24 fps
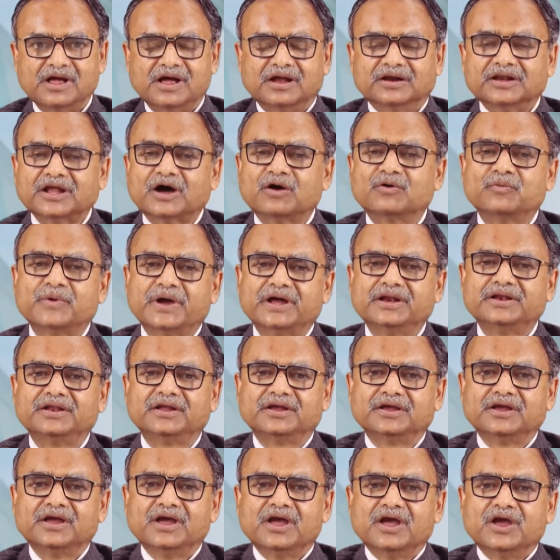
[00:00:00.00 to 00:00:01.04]
Now,
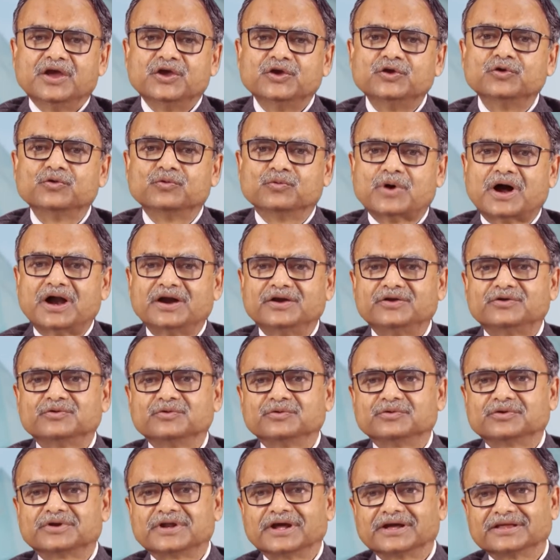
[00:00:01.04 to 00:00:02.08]
when you want
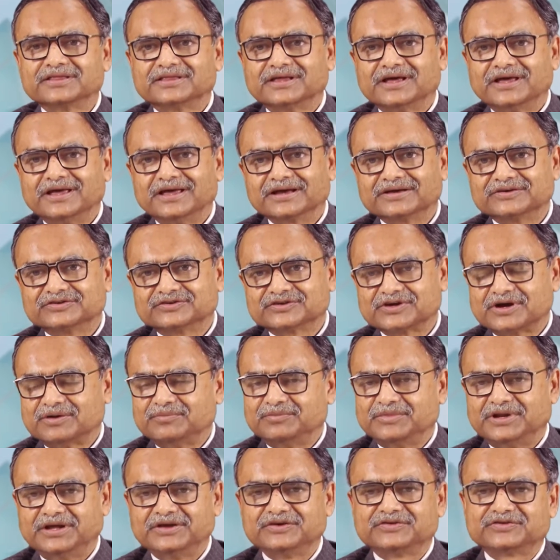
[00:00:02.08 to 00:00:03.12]
to take the
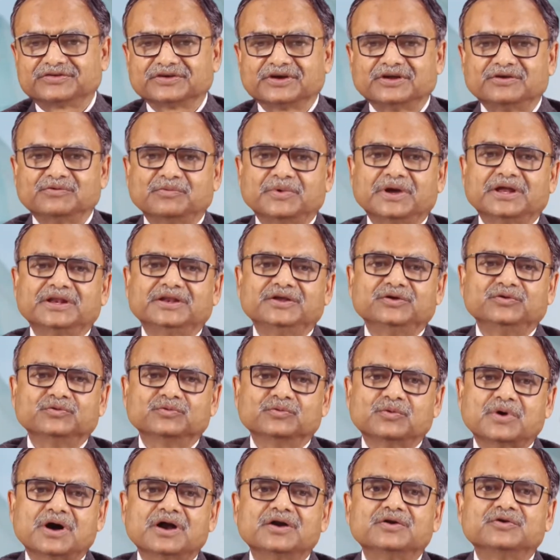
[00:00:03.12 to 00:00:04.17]
examination, when you
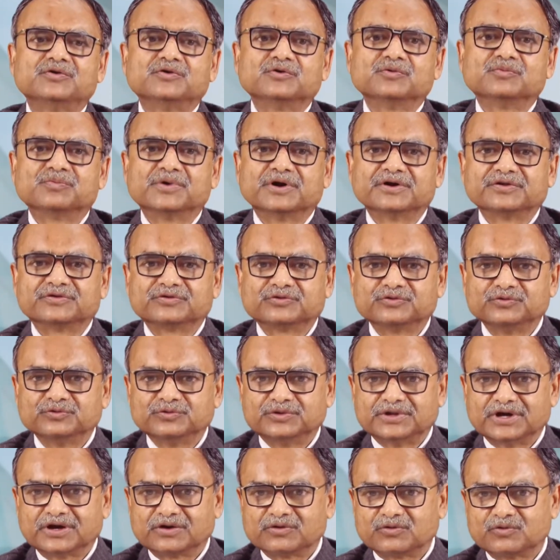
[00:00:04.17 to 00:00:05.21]
want to pursue
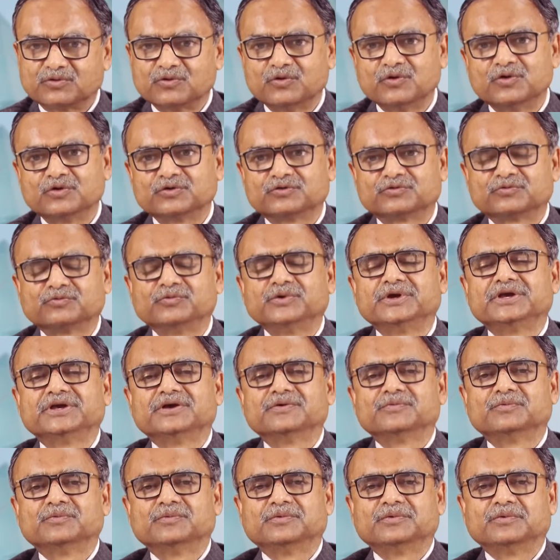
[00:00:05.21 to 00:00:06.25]
the course,
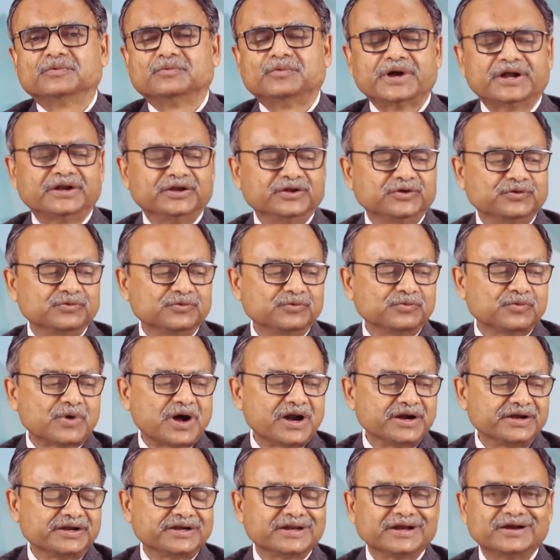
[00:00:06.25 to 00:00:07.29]
when you
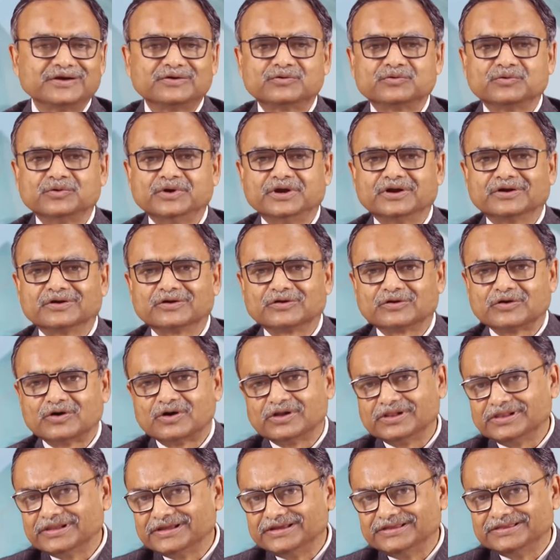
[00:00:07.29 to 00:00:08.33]
wanted to
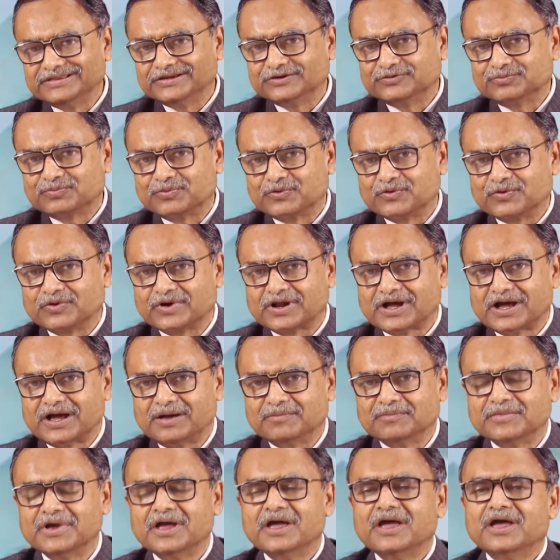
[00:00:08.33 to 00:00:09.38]
enroll in this
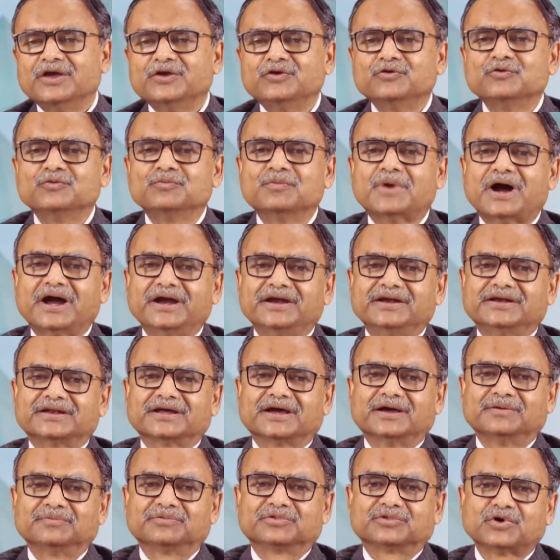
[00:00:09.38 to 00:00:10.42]
program, you might
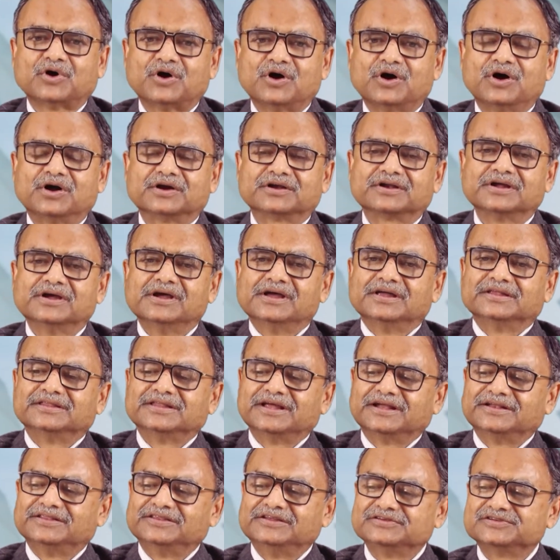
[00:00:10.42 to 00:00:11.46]
have thought
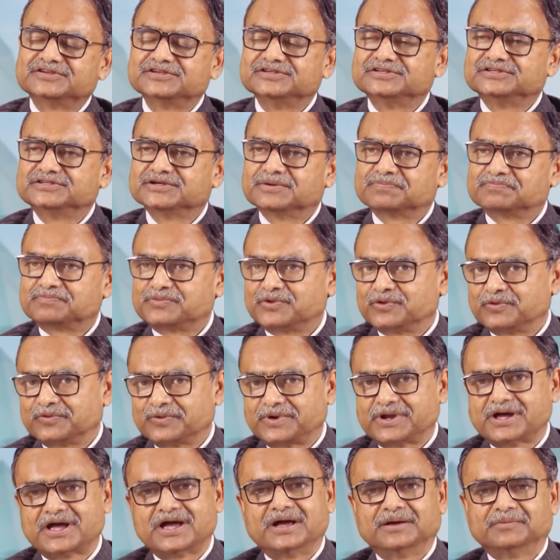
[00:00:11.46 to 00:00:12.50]
that this is a
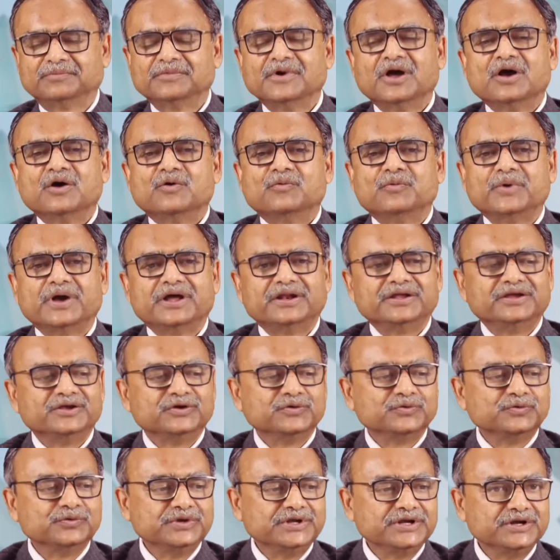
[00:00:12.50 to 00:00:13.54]
program where
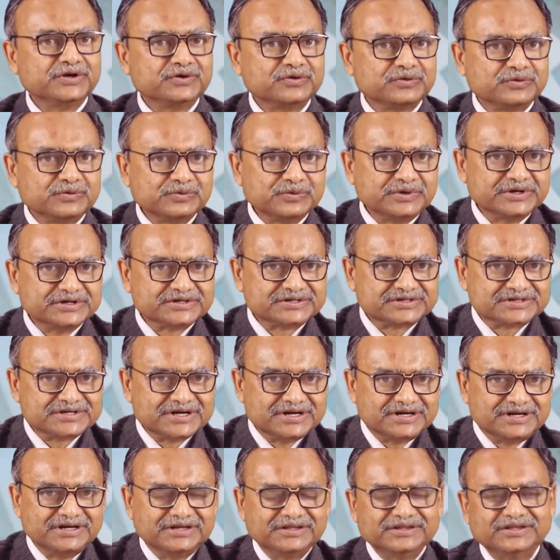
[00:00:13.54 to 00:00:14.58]
you need to
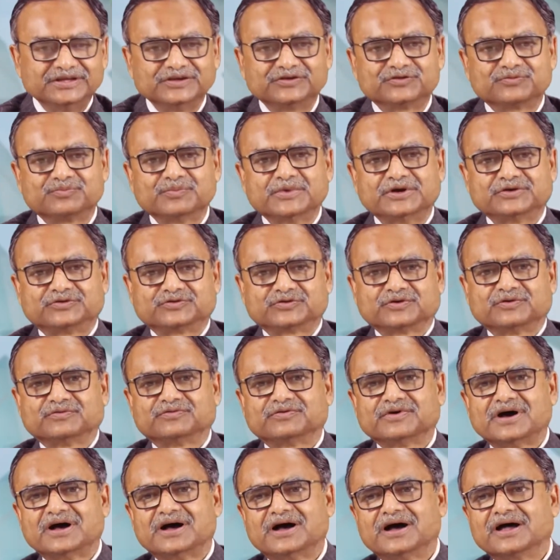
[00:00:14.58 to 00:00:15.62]
study this much of
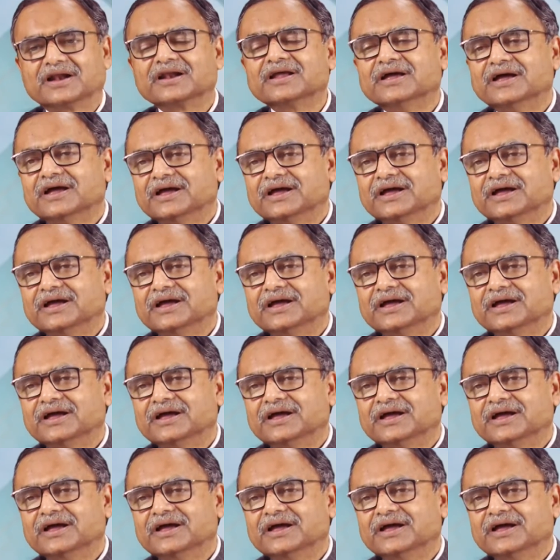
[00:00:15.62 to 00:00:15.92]
hour.